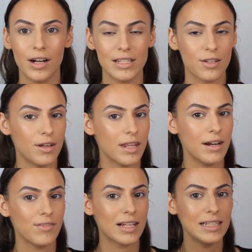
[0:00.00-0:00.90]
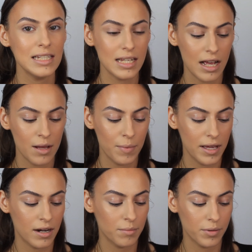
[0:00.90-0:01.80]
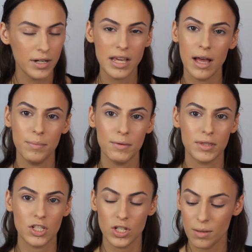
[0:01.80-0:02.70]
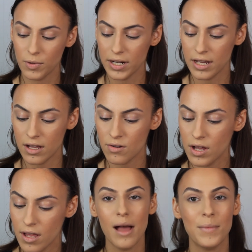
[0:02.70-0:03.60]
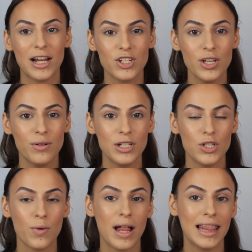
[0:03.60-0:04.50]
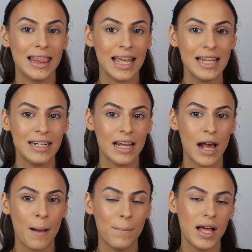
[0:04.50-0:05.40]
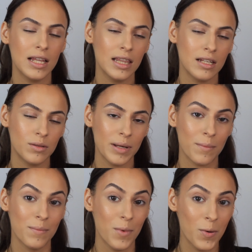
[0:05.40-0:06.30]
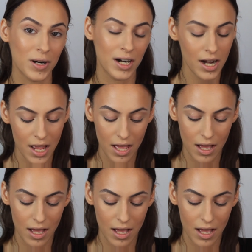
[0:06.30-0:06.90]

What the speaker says: Alright, so now that I've cleaned it up and I'm pretty happy with the shape right now, I'm actually going to lighten it up a little bit more.